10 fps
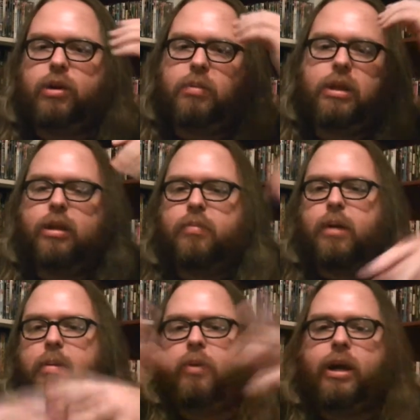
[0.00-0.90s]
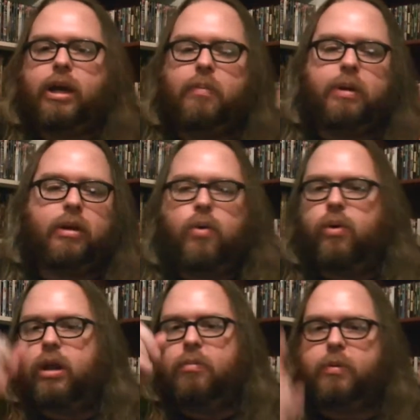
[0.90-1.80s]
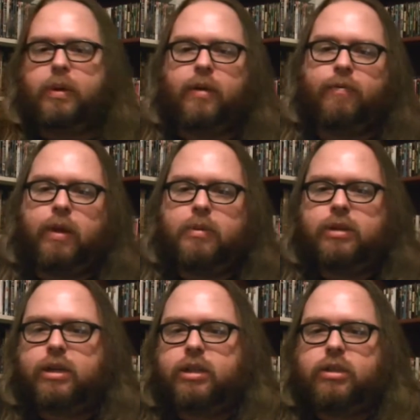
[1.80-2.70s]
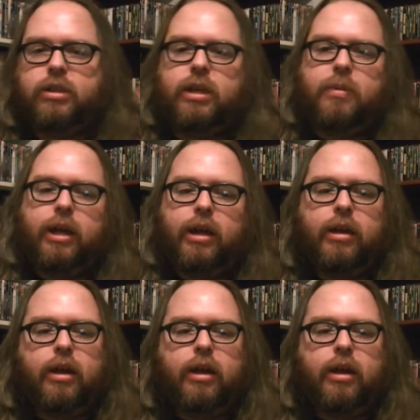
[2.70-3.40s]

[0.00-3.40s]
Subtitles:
but then they'll probably break up, and one of them will become famous like Justin Timberlake,